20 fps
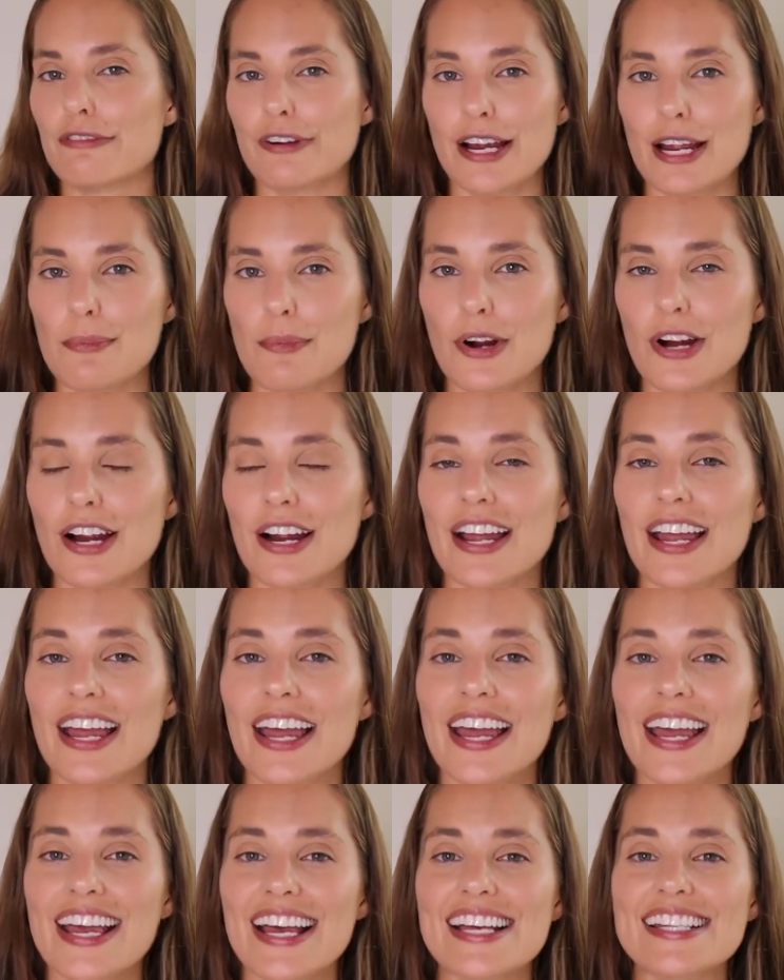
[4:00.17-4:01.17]
framework
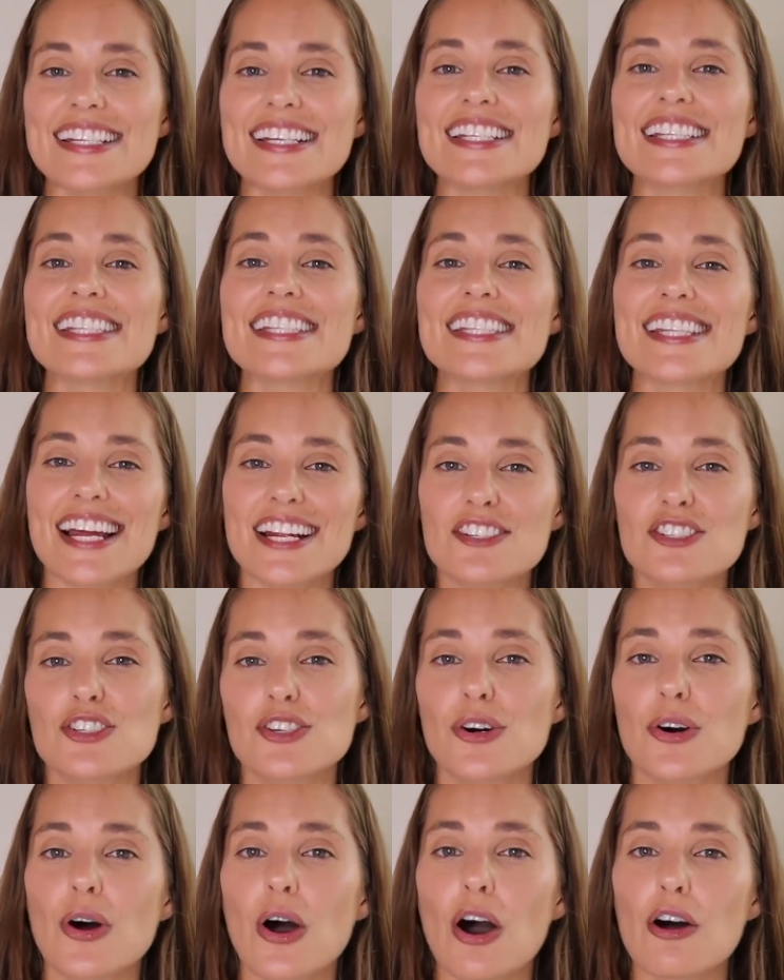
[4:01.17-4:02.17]
is
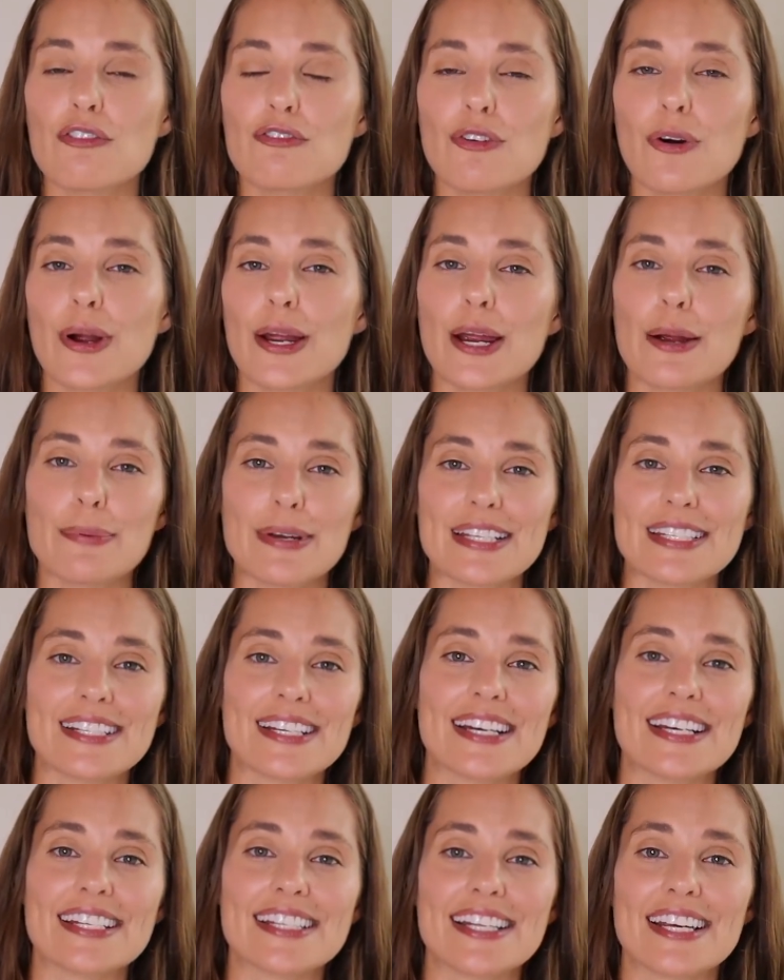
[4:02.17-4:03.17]
essential for your
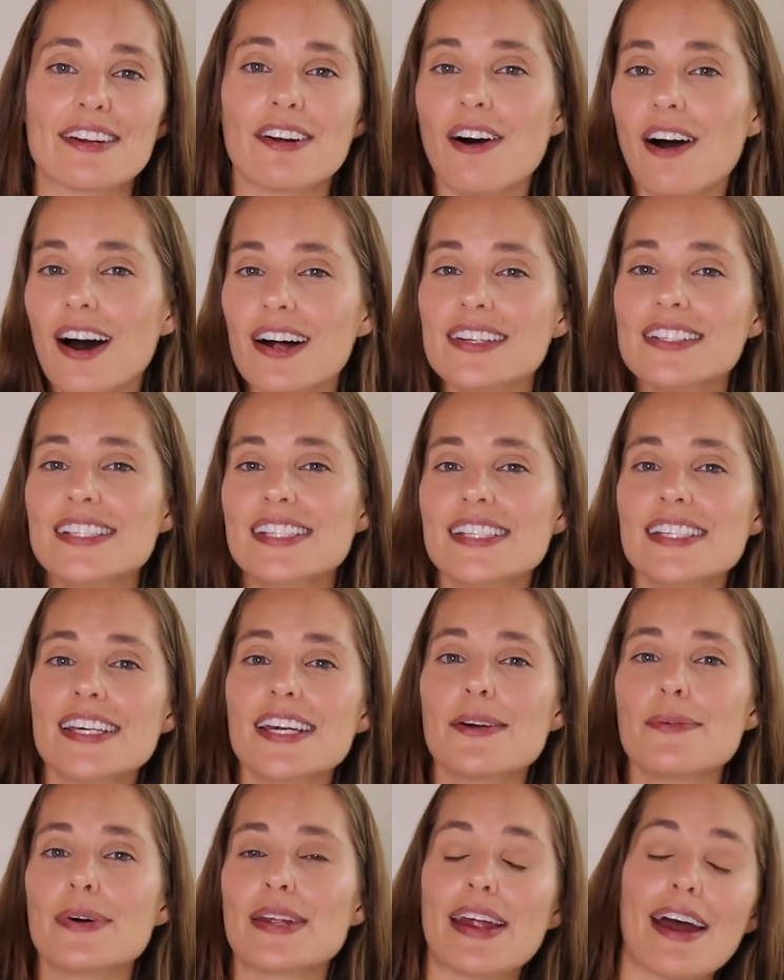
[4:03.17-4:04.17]
business and
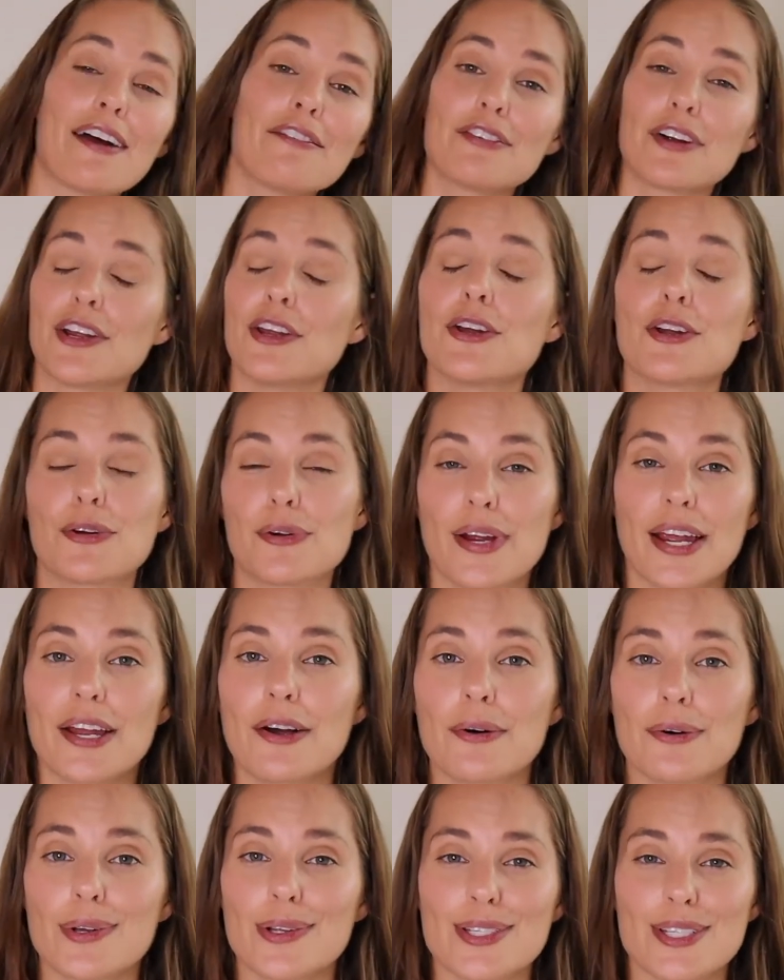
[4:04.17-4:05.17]
honestly whenever you create
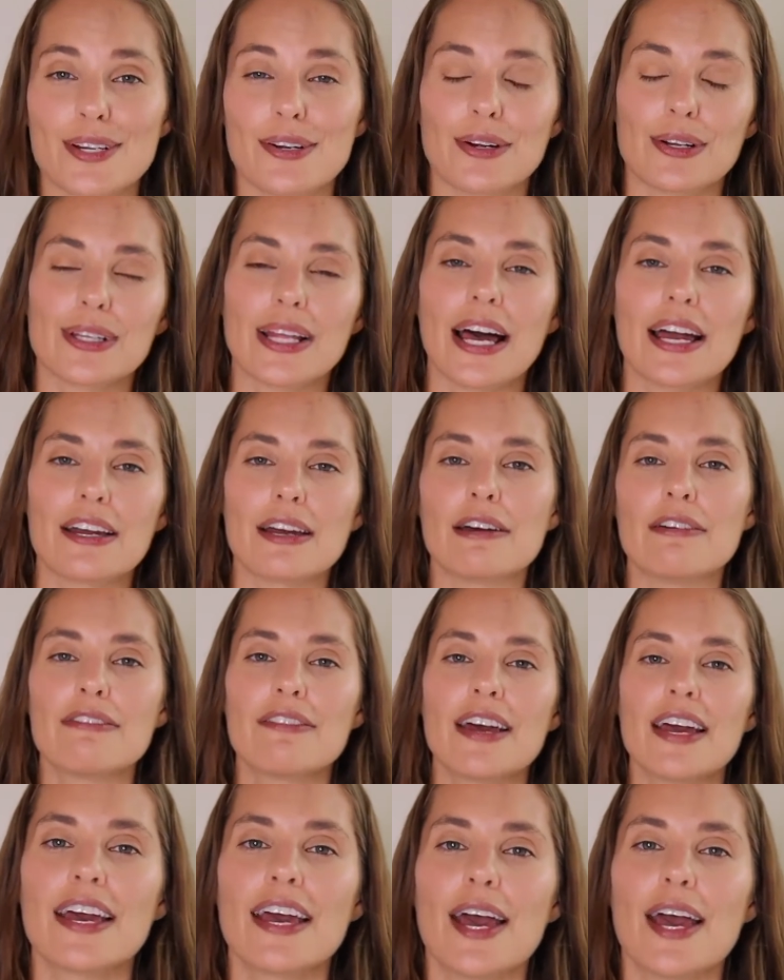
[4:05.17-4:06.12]
goals in your life,